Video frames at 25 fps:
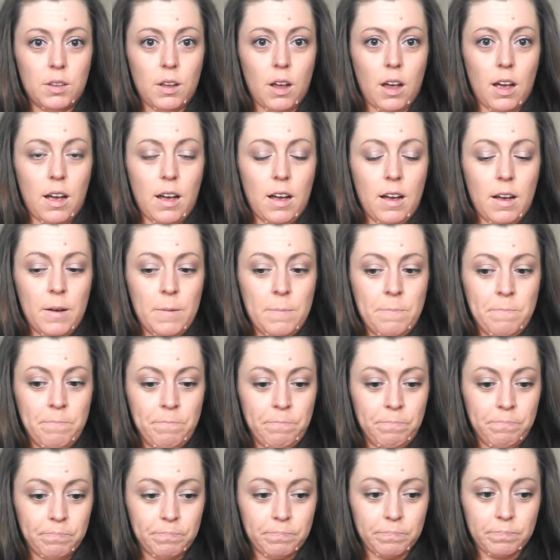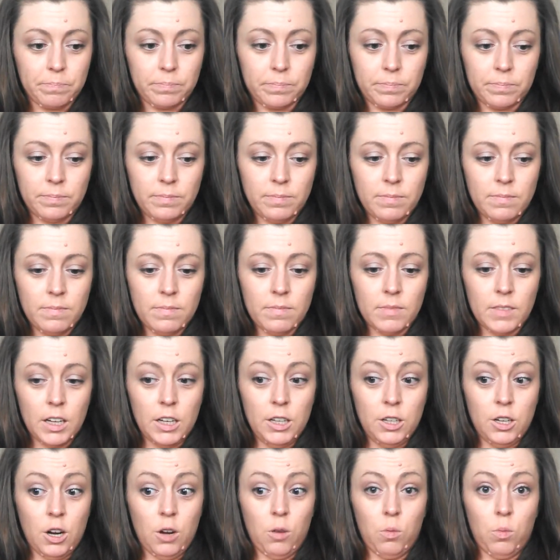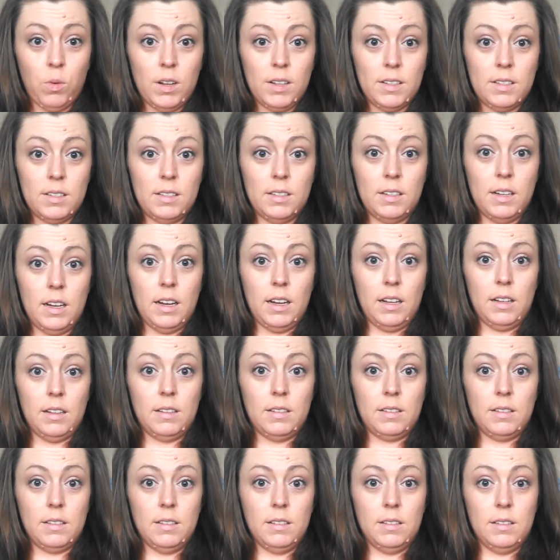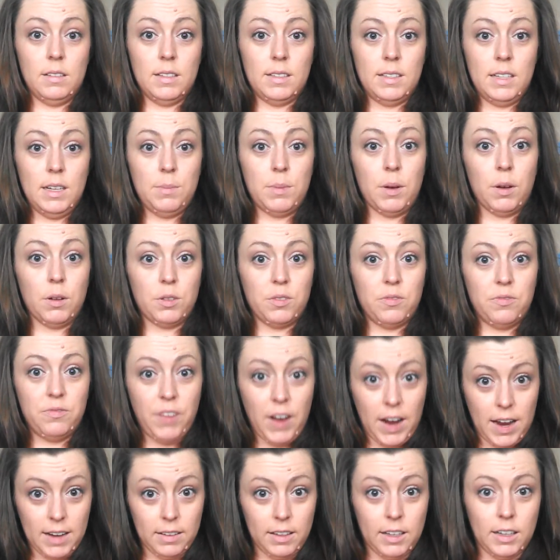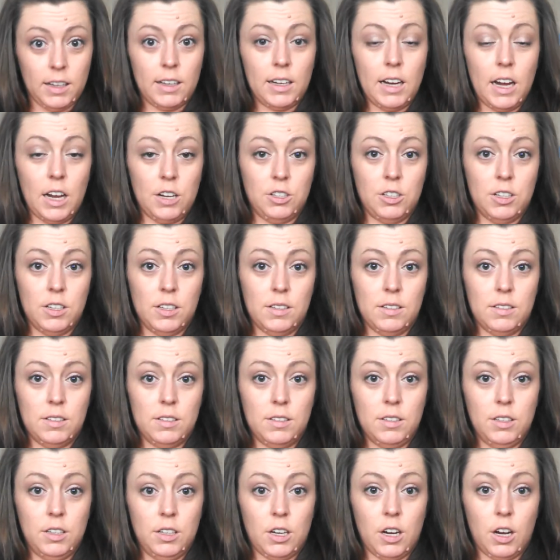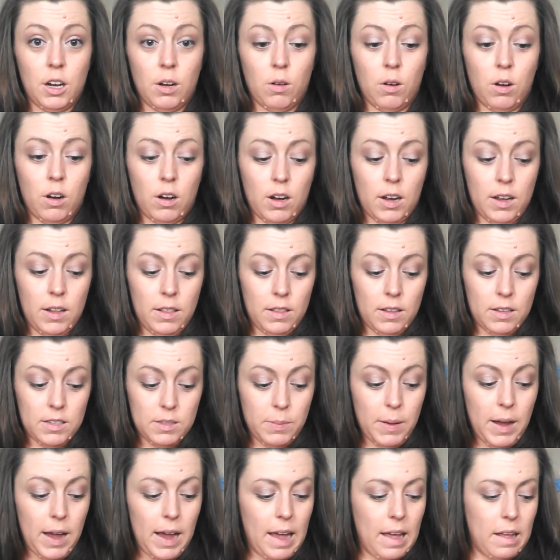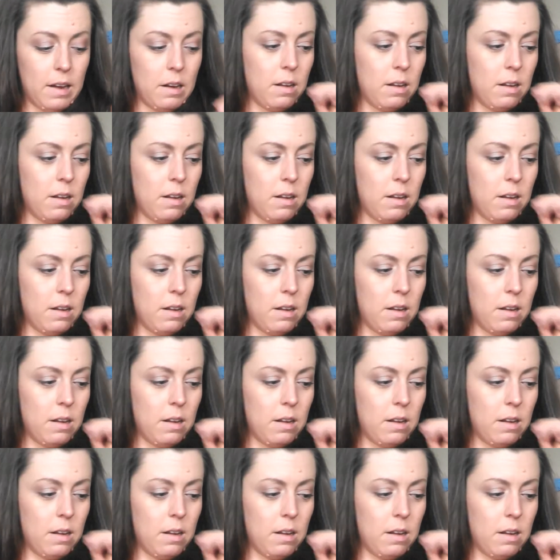You know, once the seatbelt finally catches, you know, on the spine.